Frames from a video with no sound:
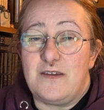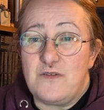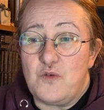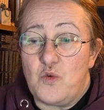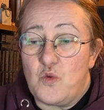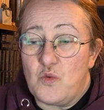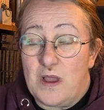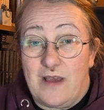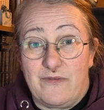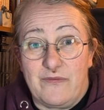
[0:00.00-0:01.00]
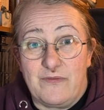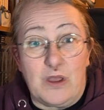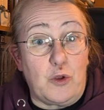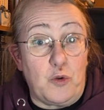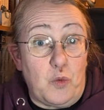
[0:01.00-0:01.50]
you have
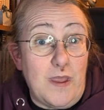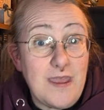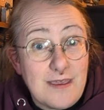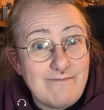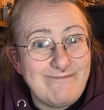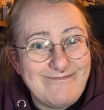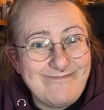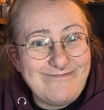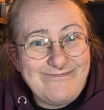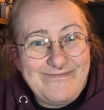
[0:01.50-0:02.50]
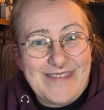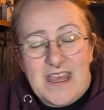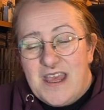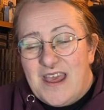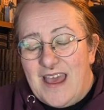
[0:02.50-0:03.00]
a good week,
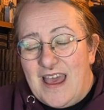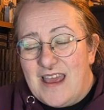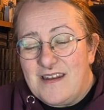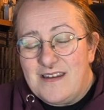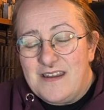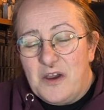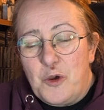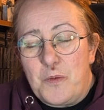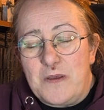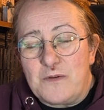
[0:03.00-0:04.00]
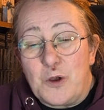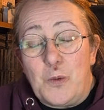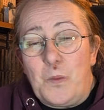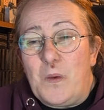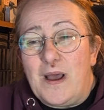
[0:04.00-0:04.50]
and I hope you'll
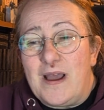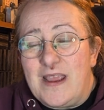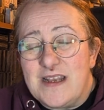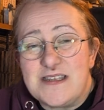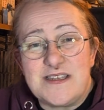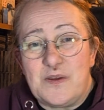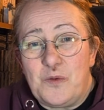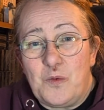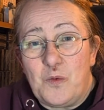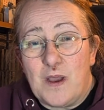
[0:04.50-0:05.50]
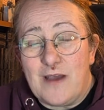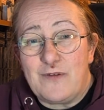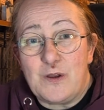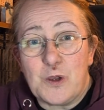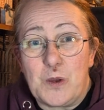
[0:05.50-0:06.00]
come by to
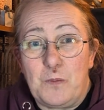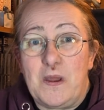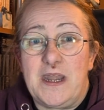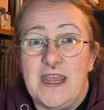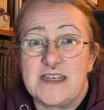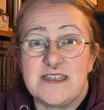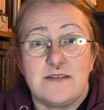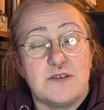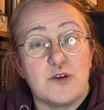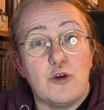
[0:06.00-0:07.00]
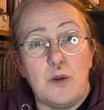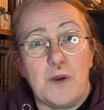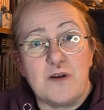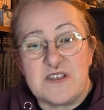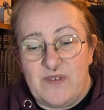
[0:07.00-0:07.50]
have a look at my next
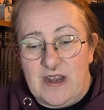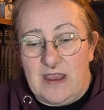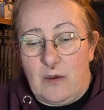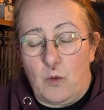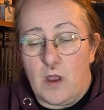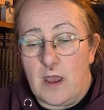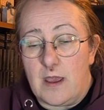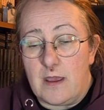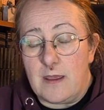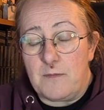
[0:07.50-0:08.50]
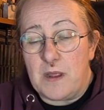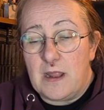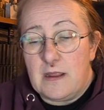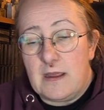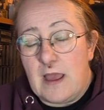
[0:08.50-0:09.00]
ScrawlrBox video.
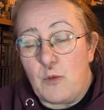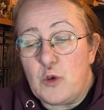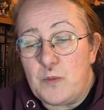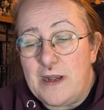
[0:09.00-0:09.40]
I